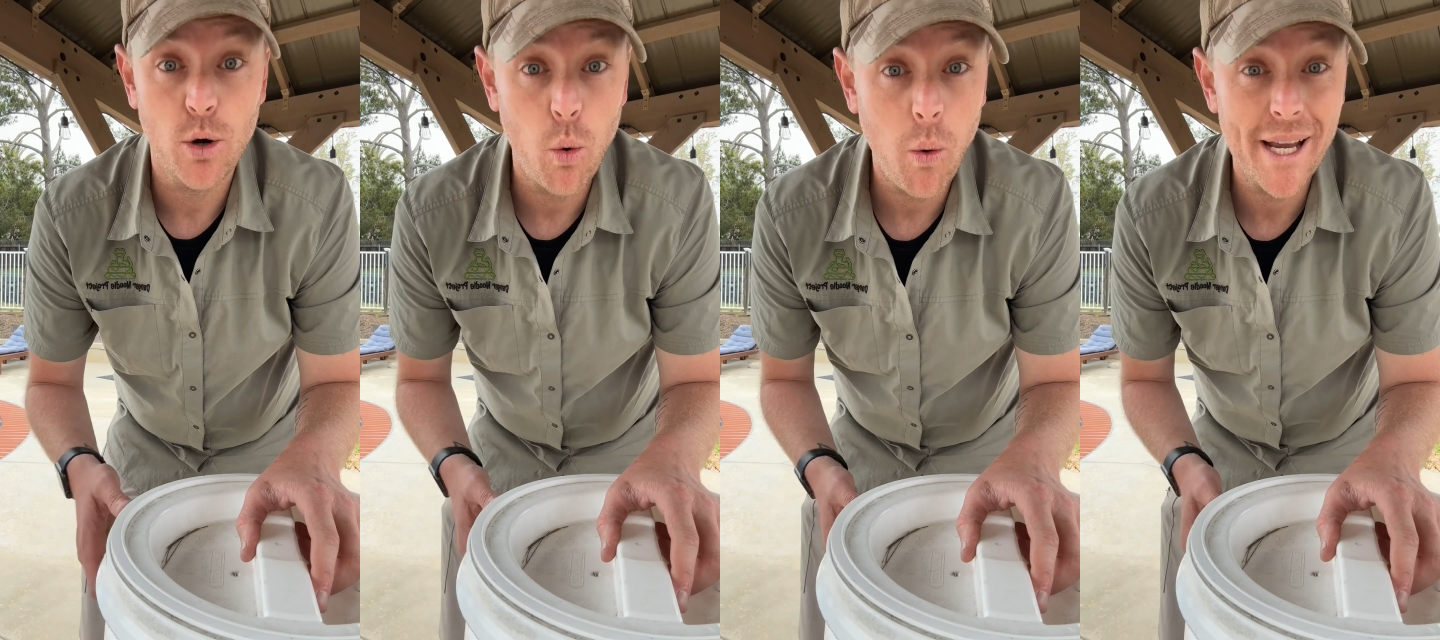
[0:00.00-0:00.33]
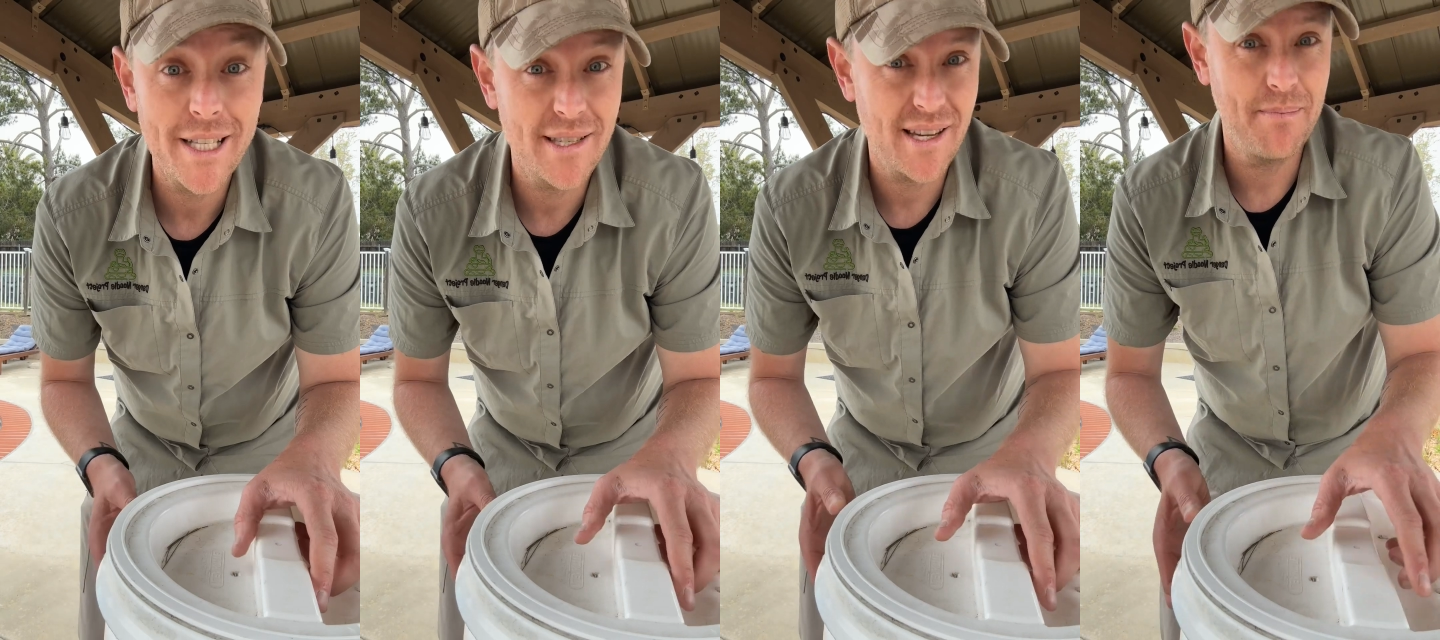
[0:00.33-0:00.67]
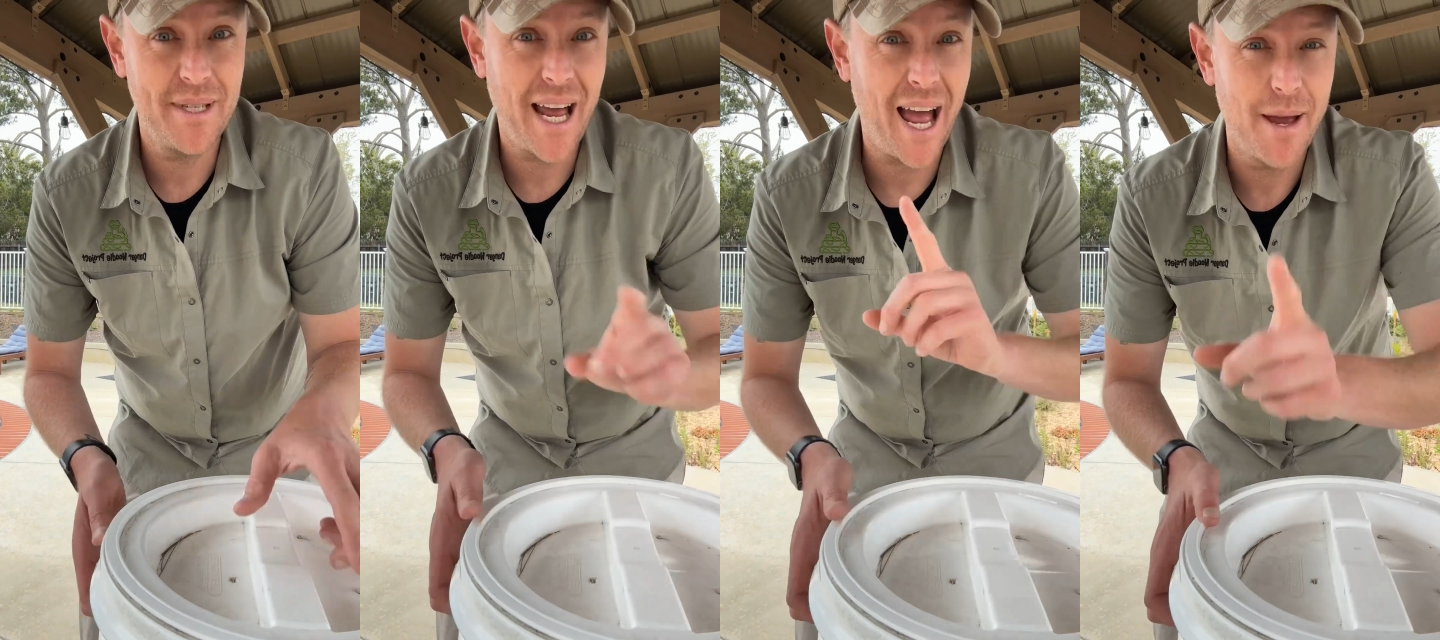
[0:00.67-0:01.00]
quite
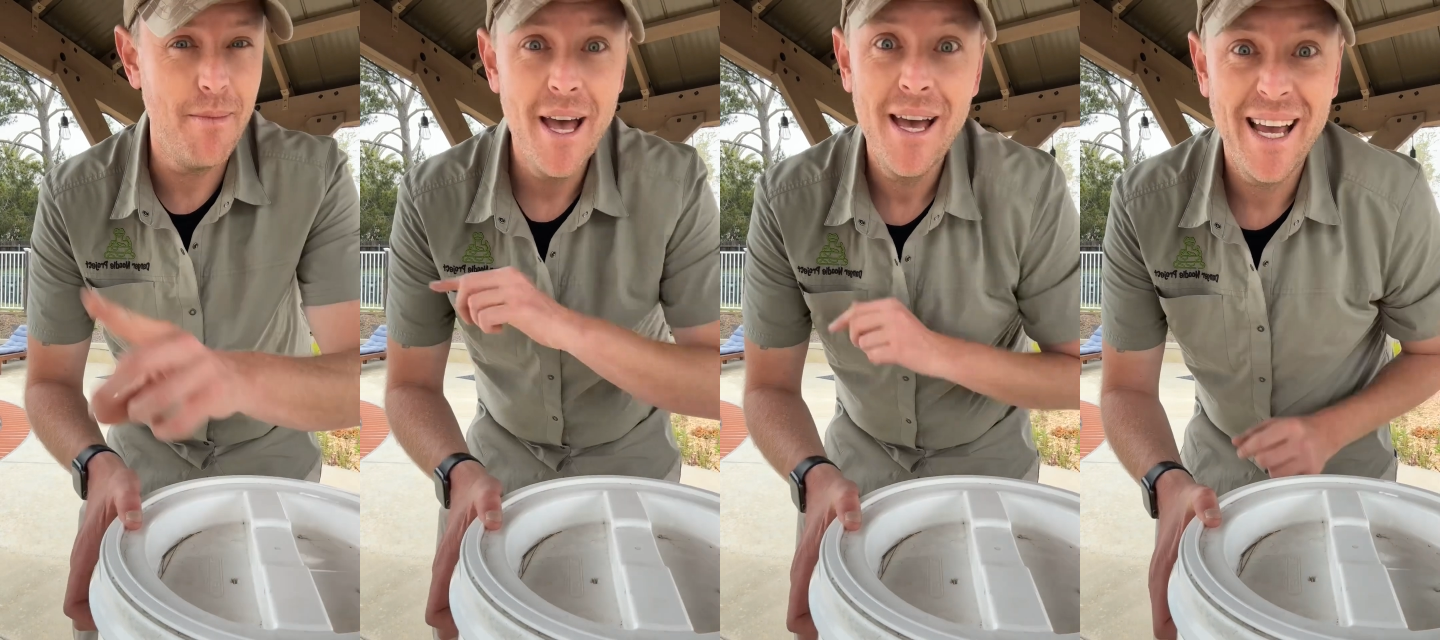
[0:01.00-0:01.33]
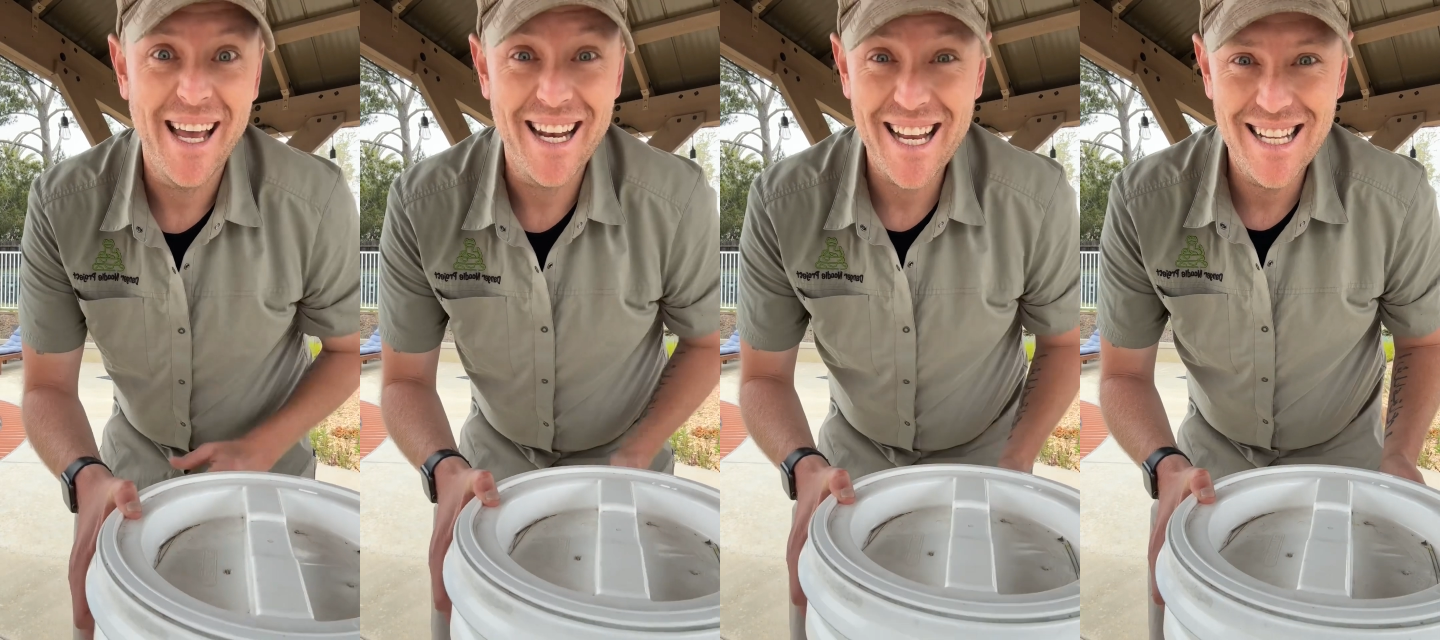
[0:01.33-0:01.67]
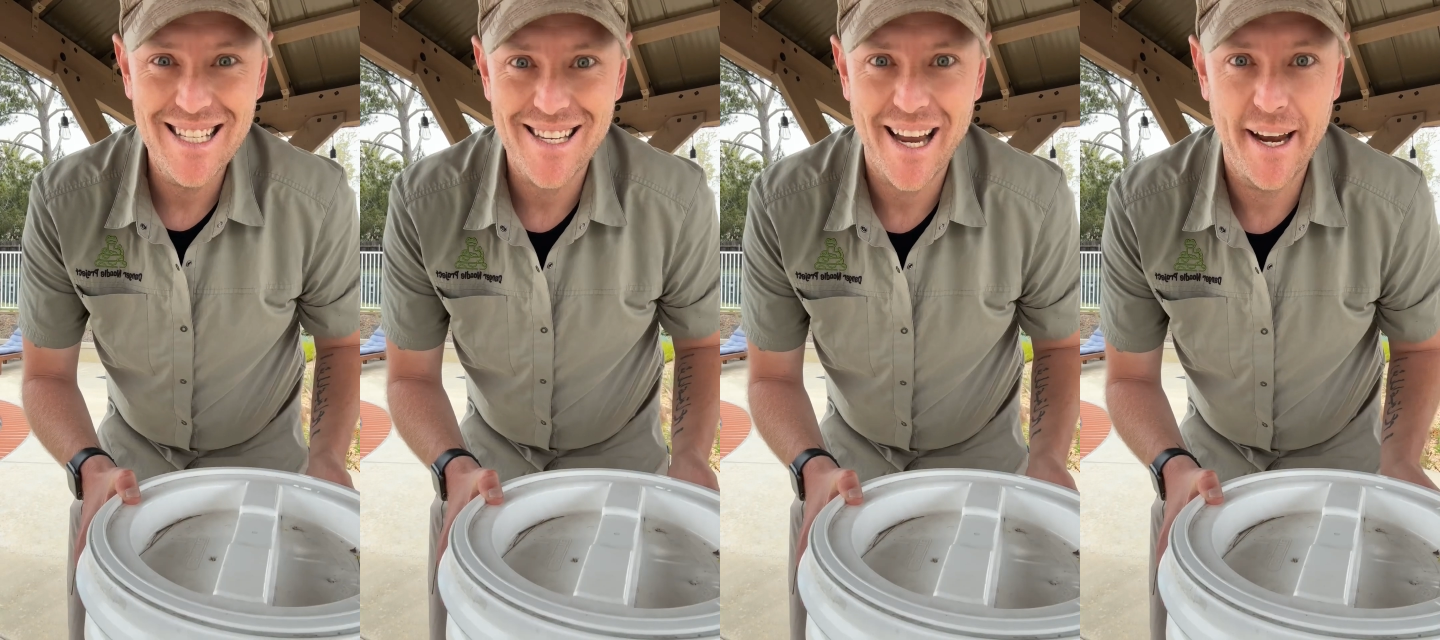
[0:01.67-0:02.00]
some time. And
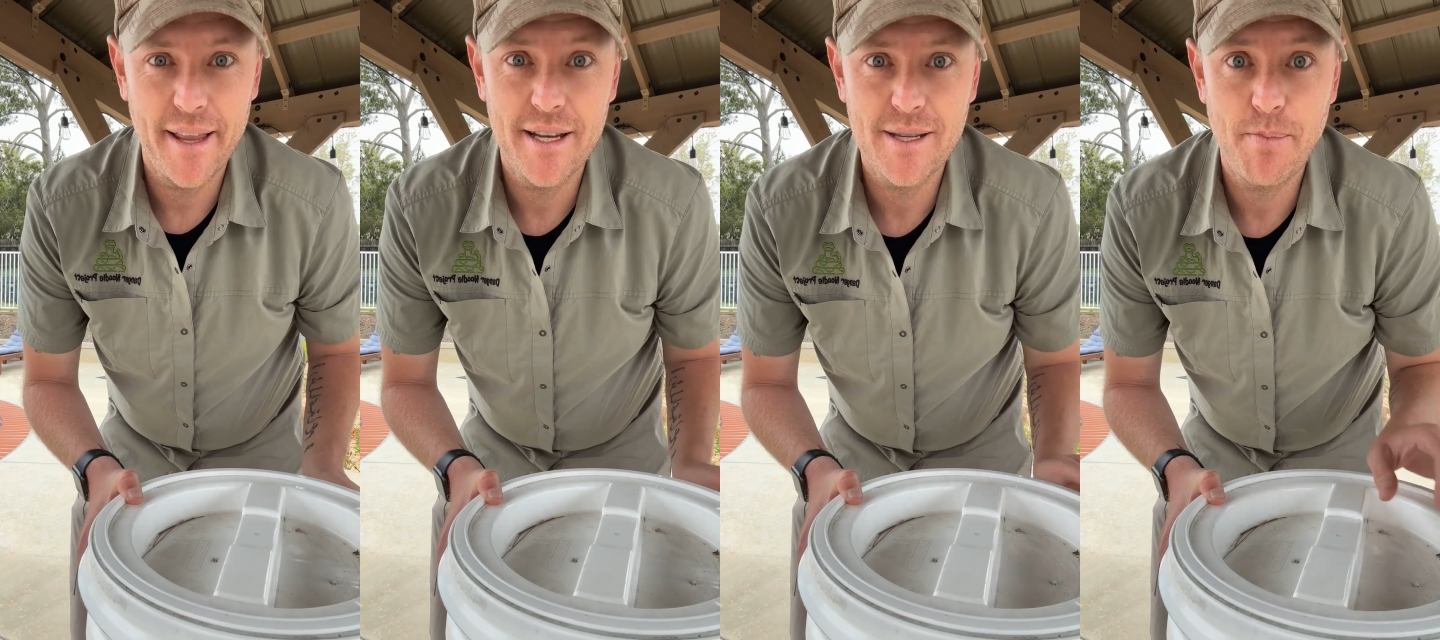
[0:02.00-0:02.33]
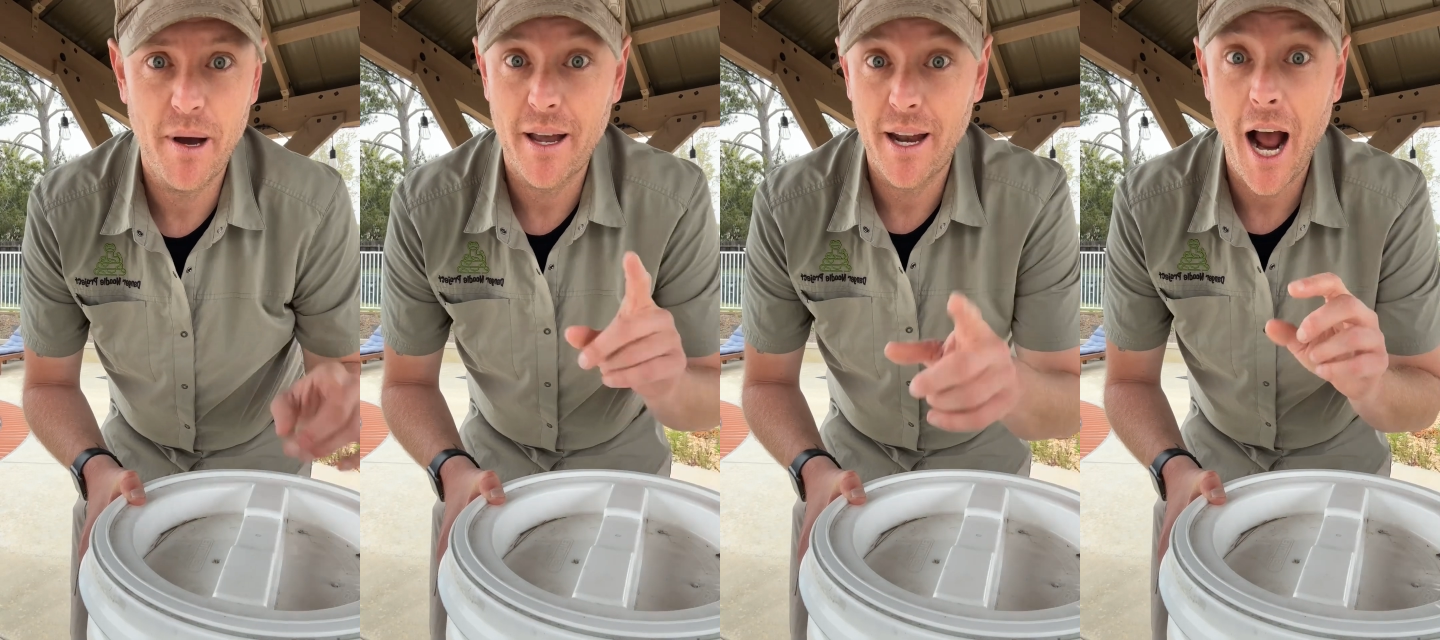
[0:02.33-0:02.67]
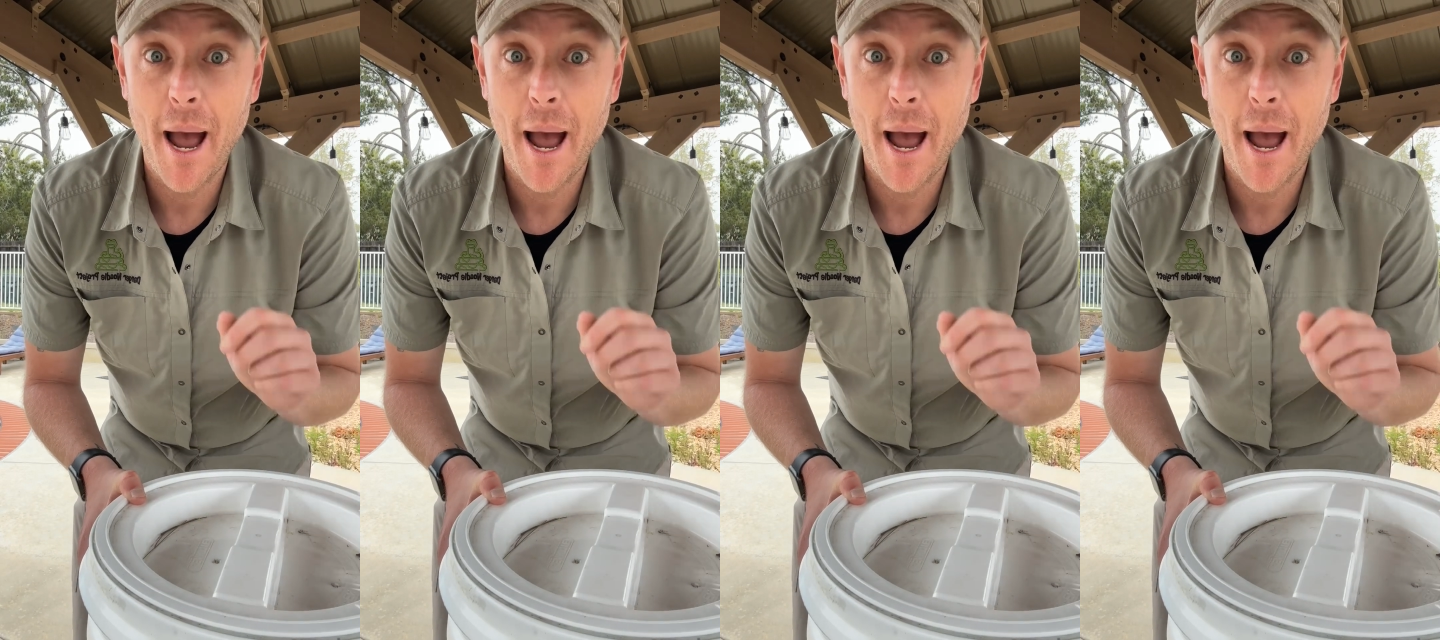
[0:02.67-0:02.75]
inside of this bucket,